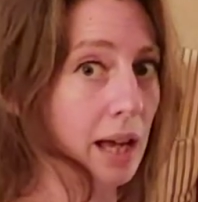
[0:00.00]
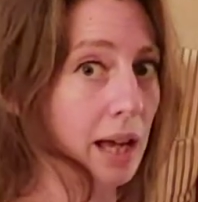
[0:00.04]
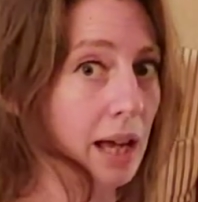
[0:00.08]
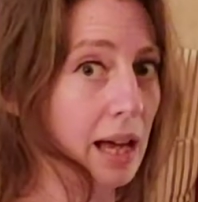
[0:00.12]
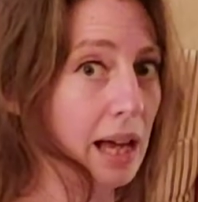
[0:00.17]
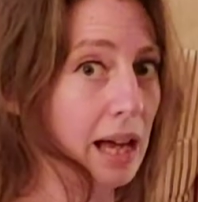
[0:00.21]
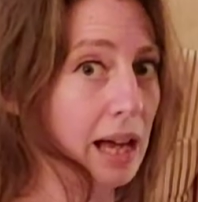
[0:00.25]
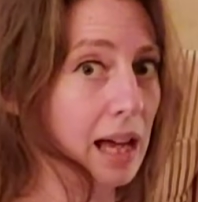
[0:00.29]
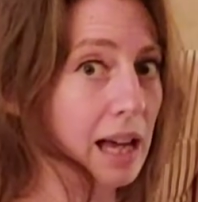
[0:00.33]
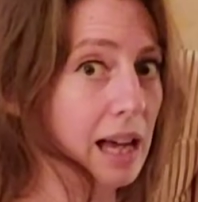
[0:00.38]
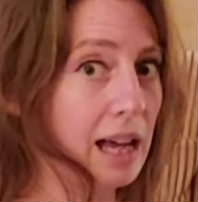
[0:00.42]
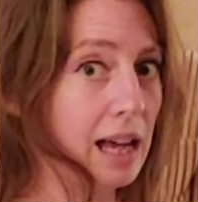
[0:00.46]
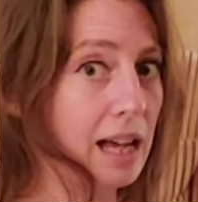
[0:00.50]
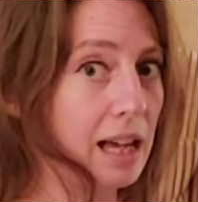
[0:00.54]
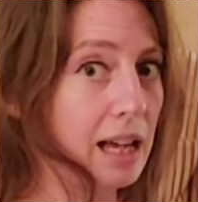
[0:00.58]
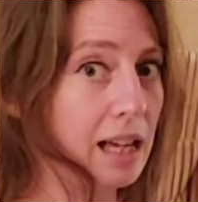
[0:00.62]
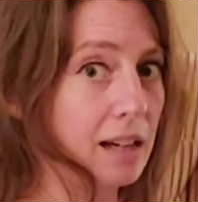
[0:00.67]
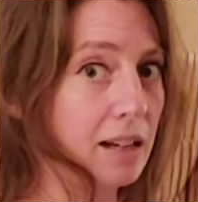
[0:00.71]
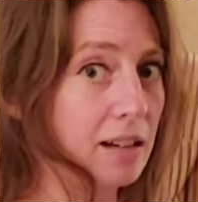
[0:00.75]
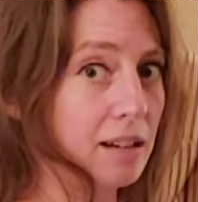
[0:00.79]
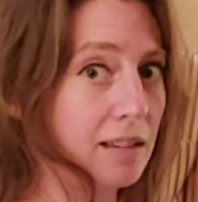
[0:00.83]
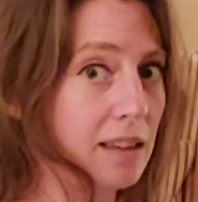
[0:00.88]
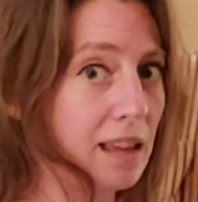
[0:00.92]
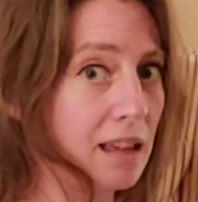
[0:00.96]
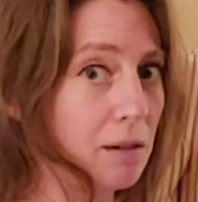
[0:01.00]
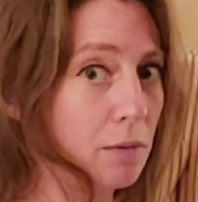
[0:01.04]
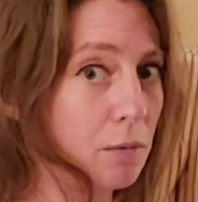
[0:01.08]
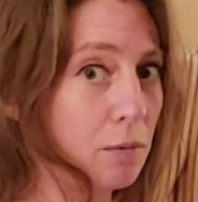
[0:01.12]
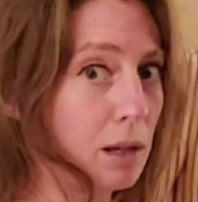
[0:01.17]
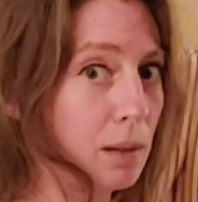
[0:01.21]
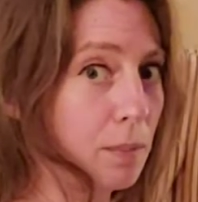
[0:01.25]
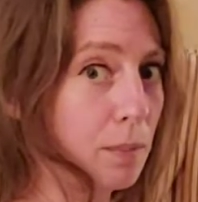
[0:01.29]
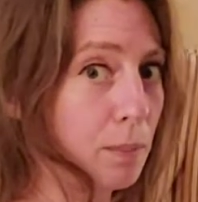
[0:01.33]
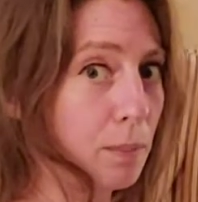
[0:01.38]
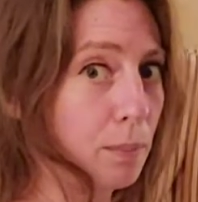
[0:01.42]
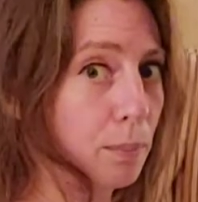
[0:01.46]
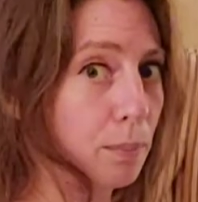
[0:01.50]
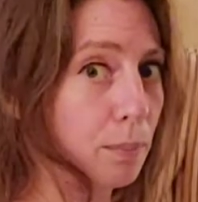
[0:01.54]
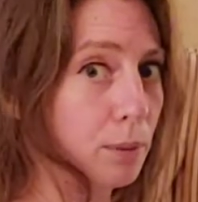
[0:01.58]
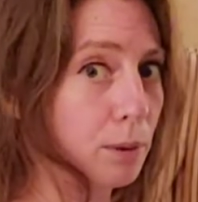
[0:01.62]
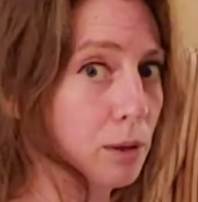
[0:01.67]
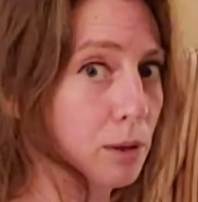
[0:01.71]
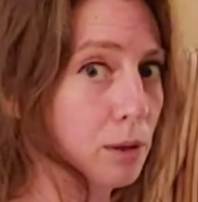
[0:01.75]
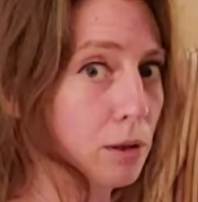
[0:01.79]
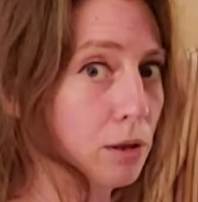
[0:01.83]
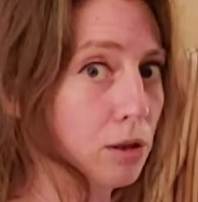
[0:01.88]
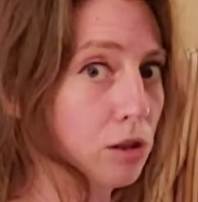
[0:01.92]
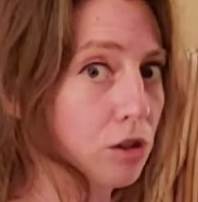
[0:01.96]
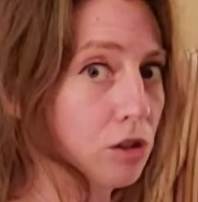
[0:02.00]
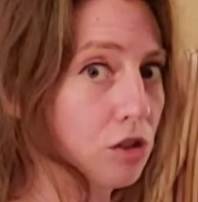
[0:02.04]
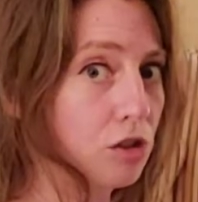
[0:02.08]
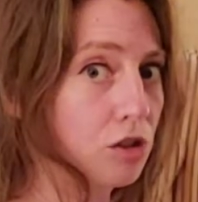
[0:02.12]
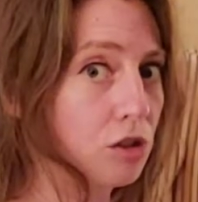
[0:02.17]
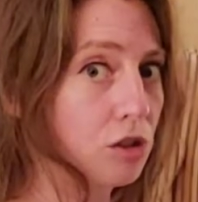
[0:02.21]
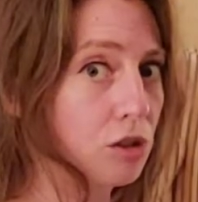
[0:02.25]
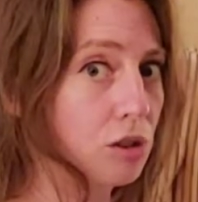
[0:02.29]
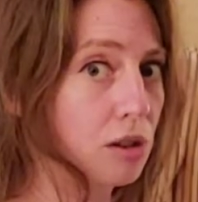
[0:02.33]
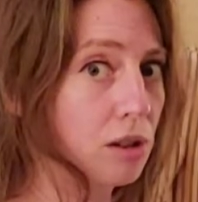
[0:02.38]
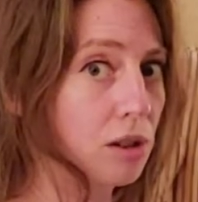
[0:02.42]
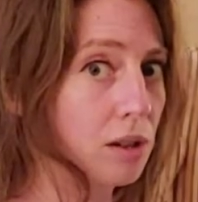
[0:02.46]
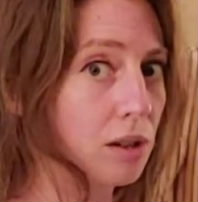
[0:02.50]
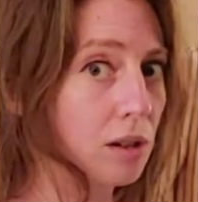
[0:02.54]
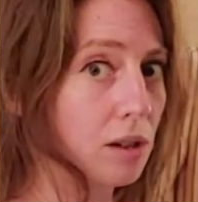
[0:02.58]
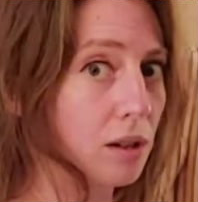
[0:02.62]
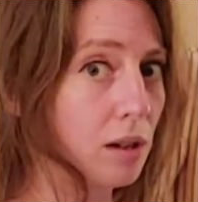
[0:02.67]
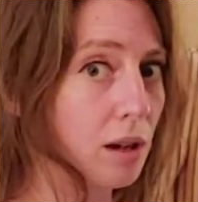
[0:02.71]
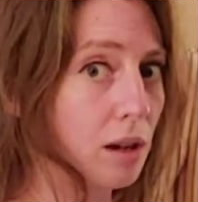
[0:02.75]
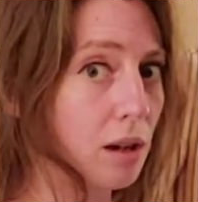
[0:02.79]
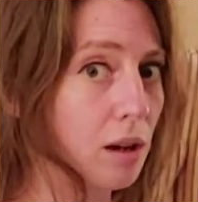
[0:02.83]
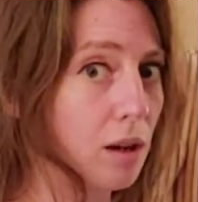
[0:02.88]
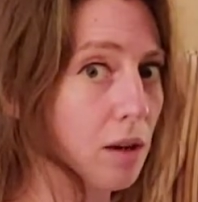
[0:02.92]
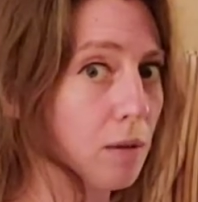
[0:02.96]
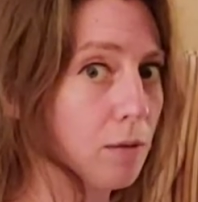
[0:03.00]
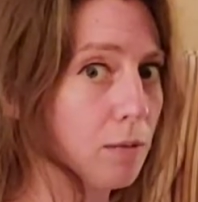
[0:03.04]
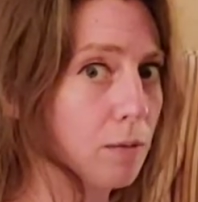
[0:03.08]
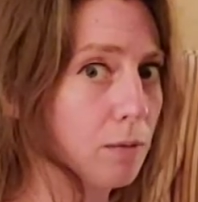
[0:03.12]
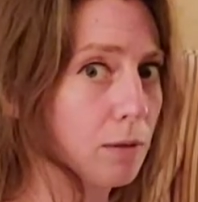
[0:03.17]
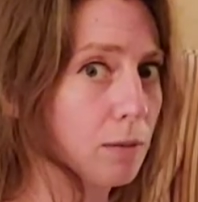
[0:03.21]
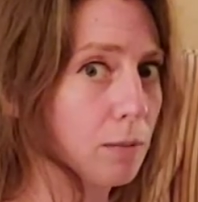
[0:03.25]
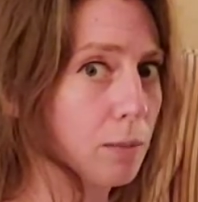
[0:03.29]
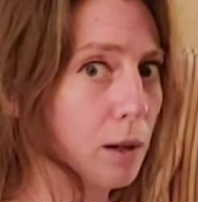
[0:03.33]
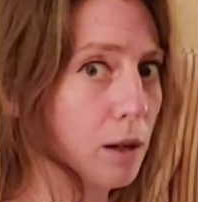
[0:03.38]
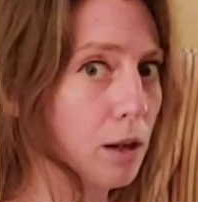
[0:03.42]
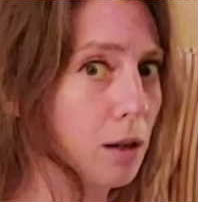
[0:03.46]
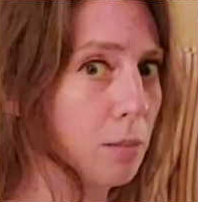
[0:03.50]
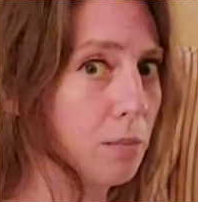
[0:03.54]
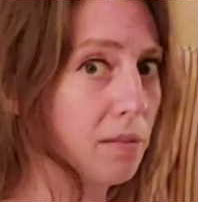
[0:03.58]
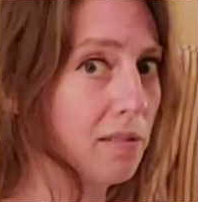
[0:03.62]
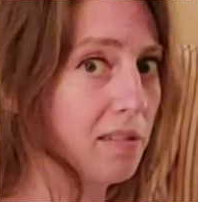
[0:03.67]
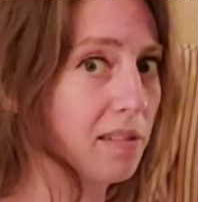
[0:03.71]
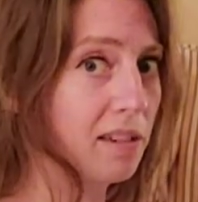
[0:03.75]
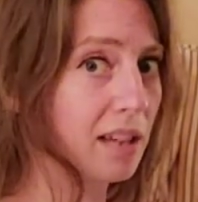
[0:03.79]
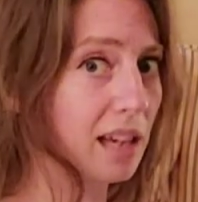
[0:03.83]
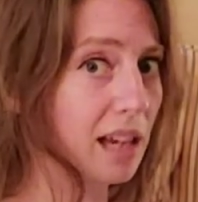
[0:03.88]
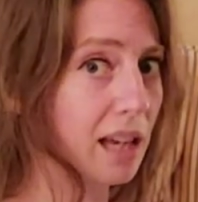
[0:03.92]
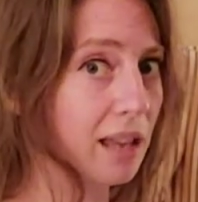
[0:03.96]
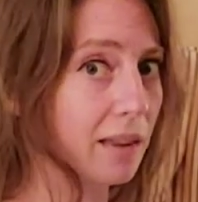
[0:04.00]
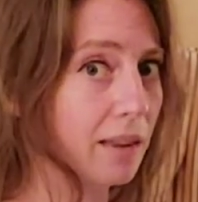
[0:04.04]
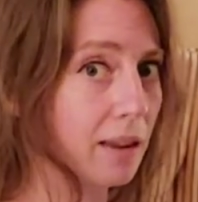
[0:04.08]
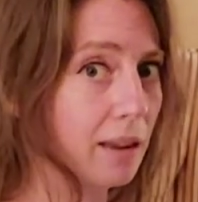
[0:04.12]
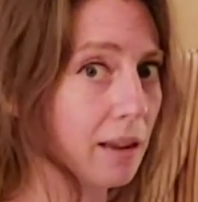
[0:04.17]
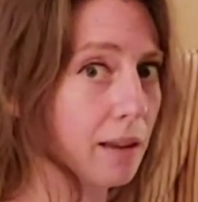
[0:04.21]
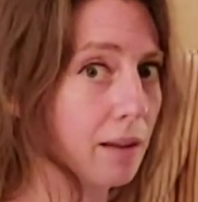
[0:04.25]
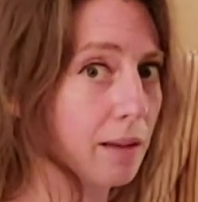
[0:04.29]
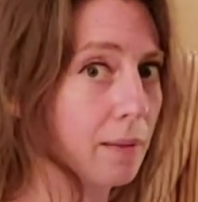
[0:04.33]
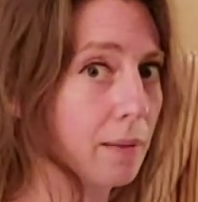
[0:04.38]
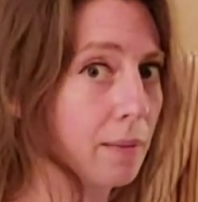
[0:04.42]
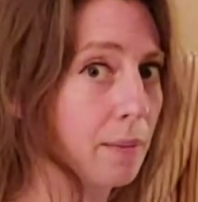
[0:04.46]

And then we push our palms together